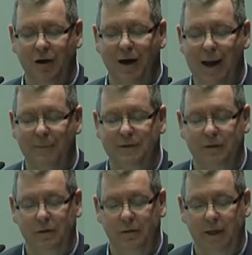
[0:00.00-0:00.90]
are
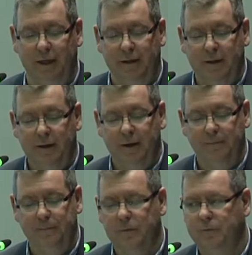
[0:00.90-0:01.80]
absolutely
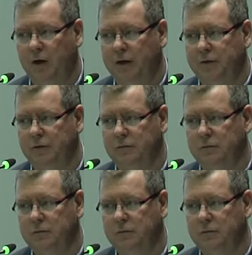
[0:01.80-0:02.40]
vital.